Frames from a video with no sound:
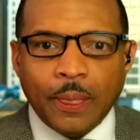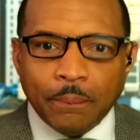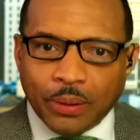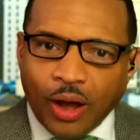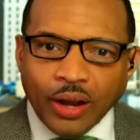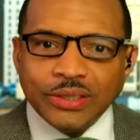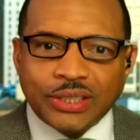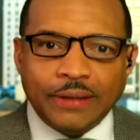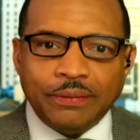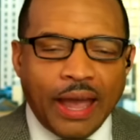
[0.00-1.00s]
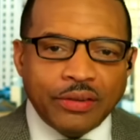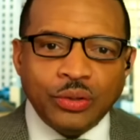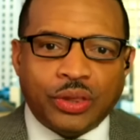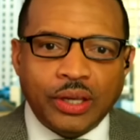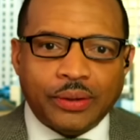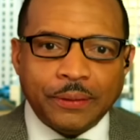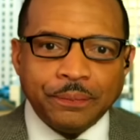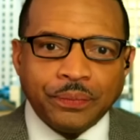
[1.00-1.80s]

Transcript: But all of a sudden, they have a new theory.